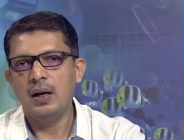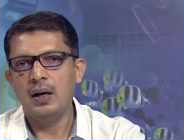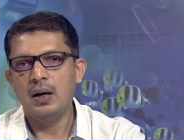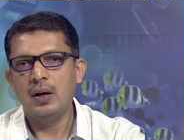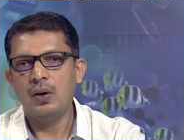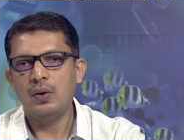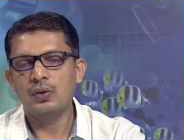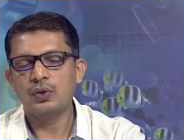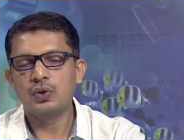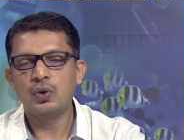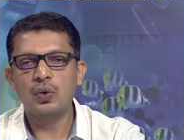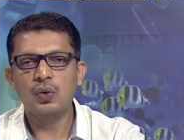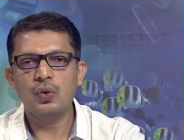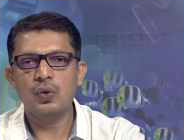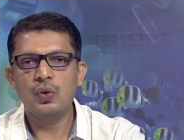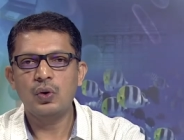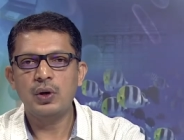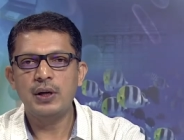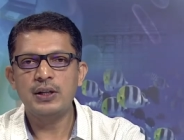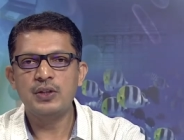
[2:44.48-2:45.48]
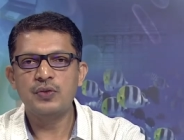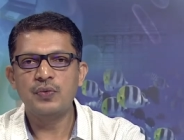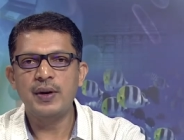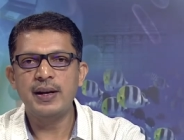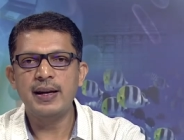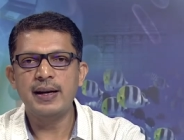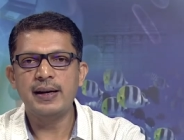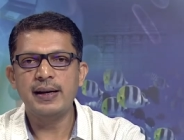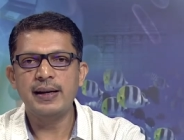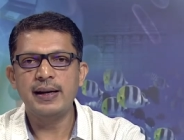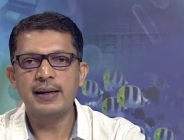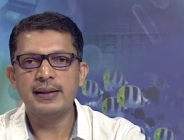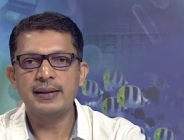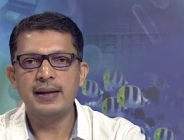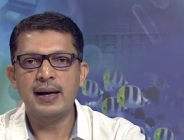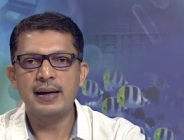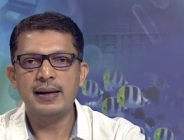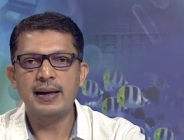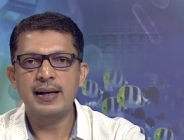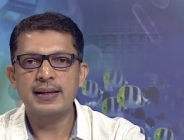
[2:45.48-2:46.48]
Uh, so it's very clear
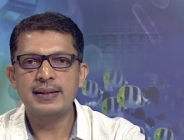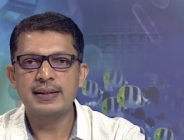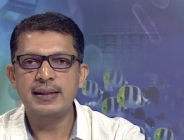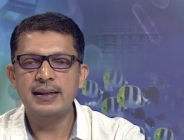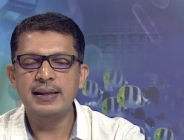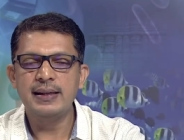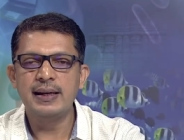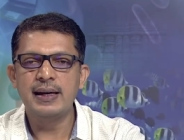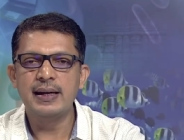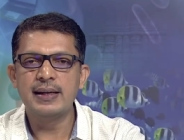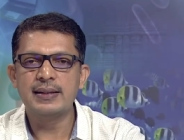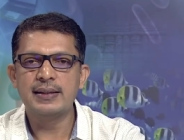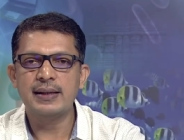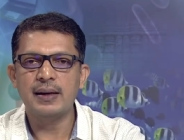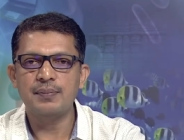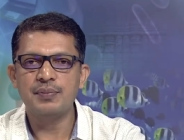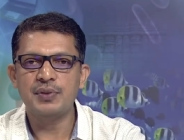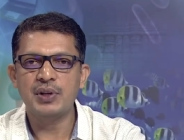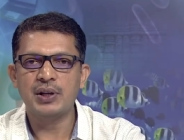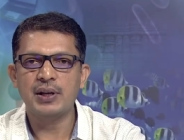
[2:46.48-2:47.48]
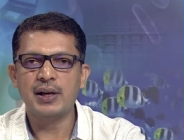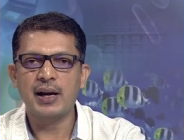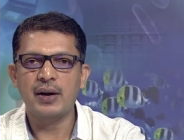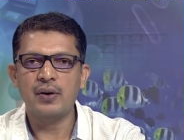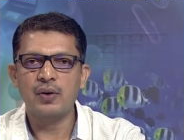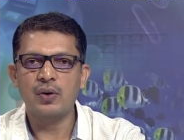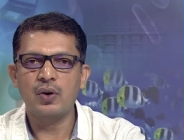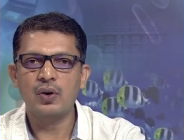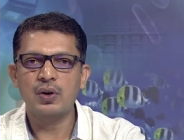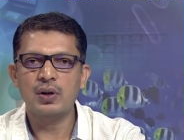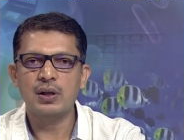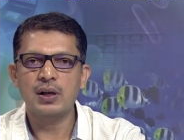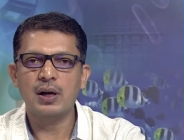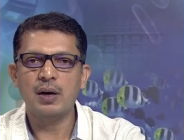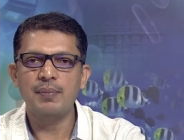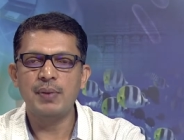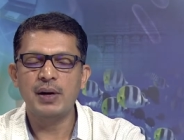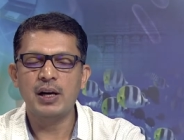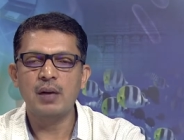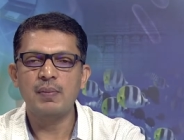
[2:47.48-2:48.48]
that a single subject cannot
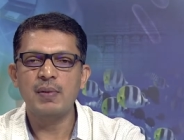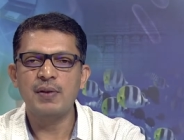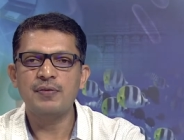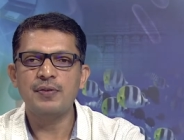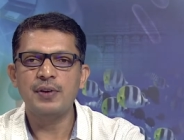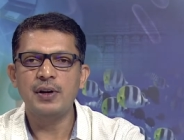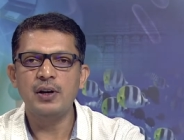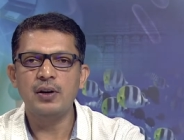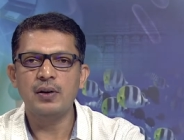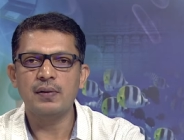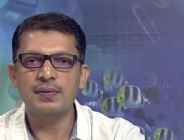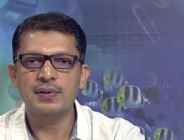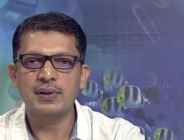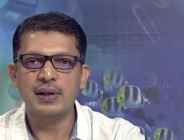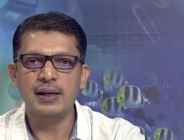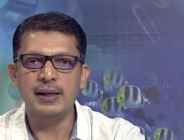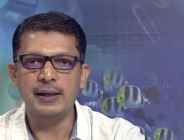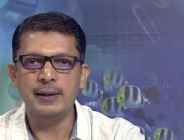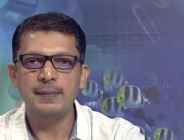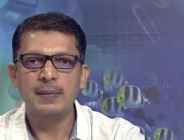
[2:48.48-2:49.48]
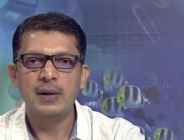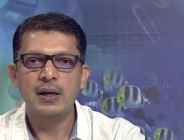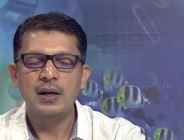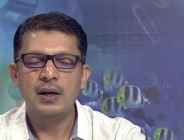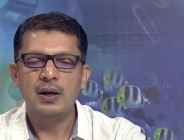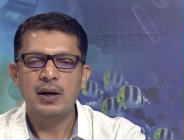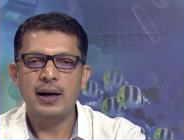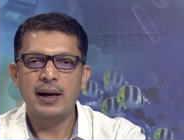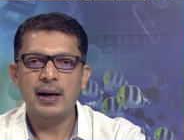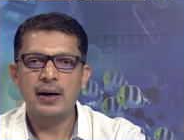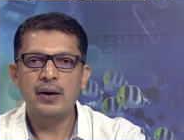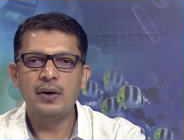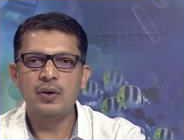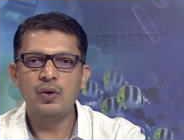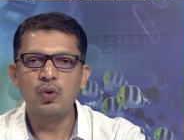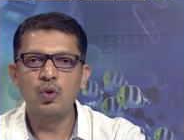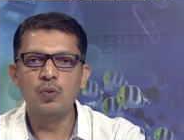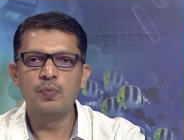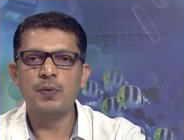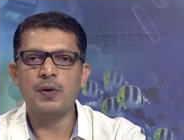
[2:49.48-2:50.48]
become a field of study. A
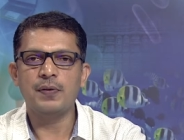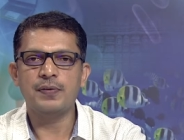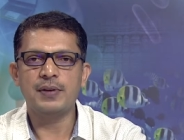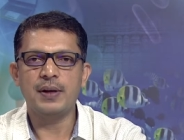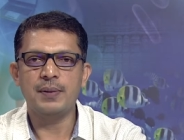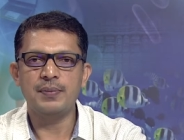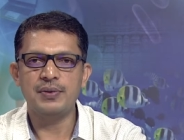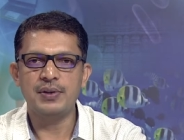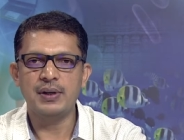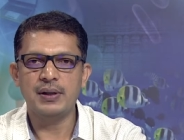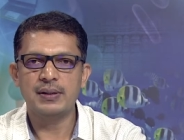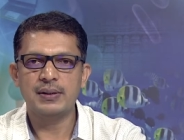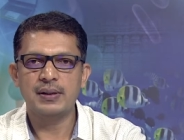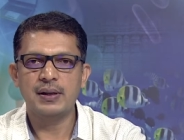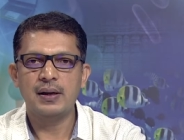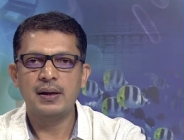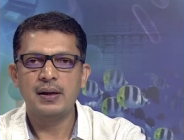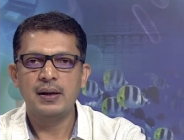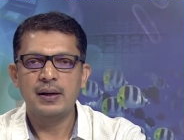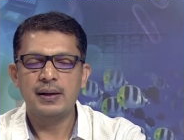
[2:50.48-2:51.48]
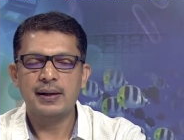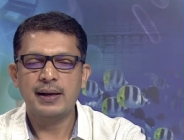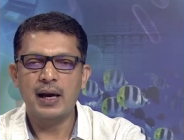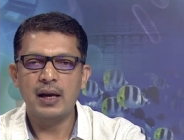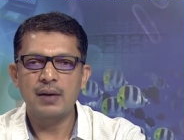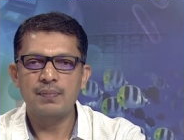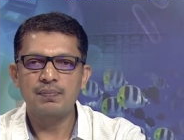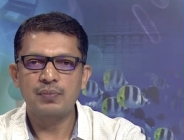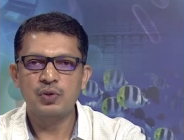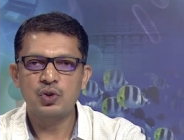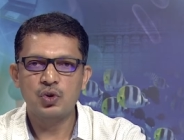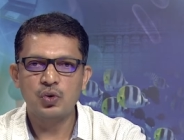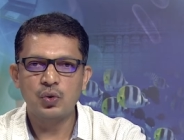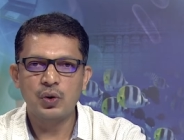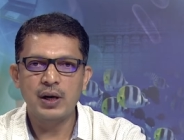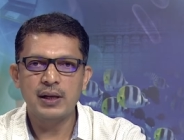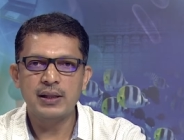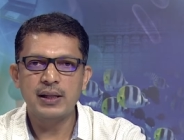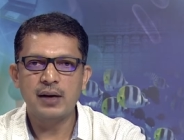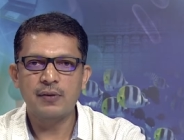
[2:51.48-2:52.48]
group of subjects can
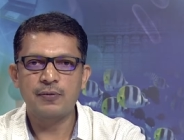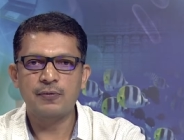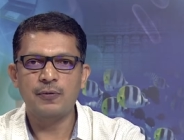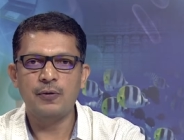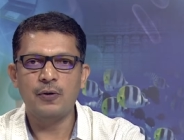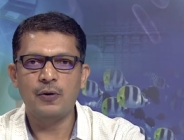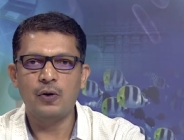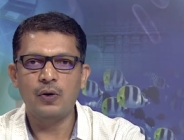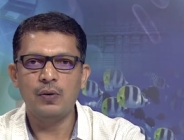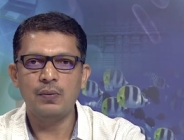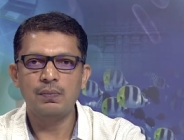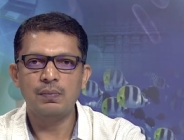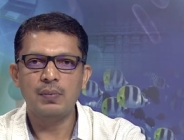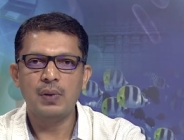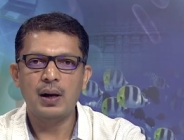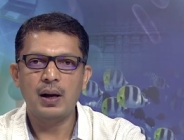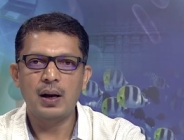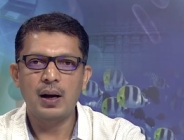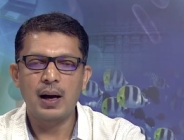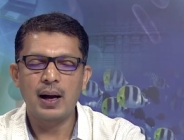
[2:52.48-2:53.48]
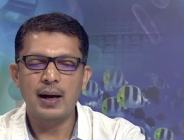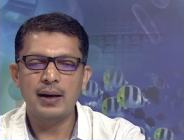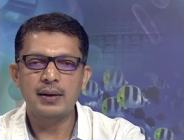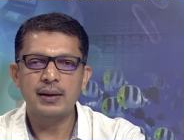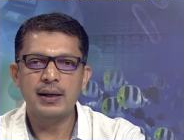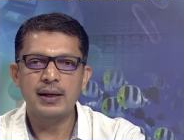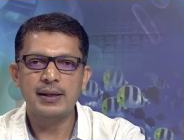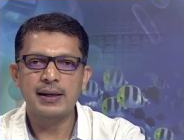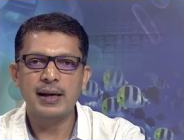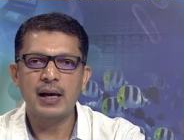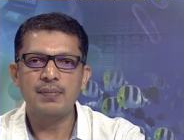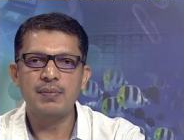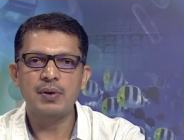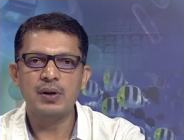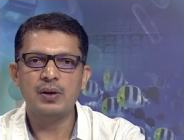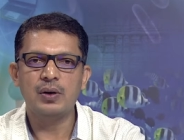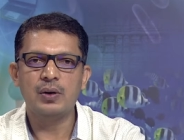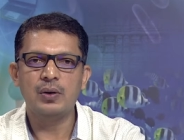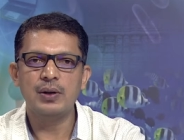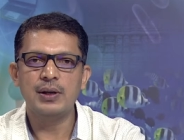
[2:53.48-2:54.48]
together form and it can
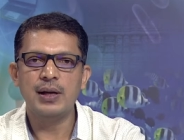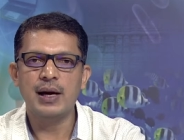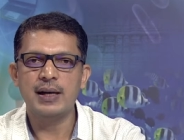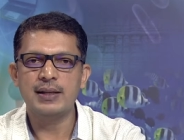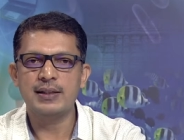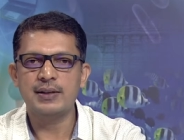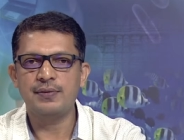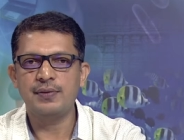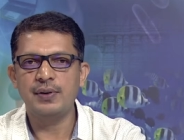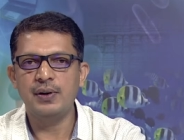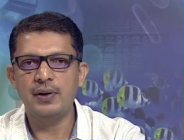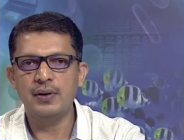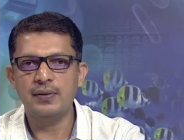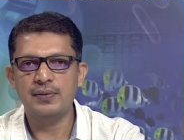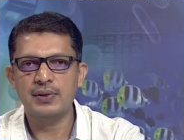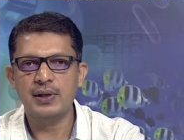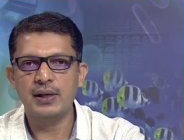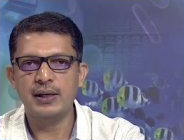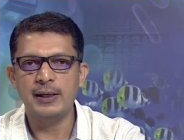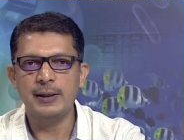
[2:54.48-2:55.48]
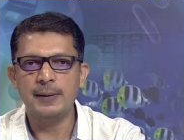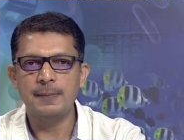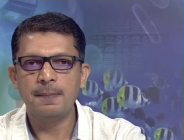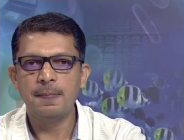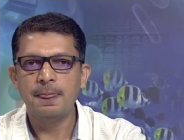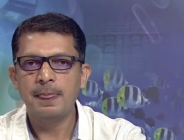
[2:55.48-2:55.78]
be called as a field of study.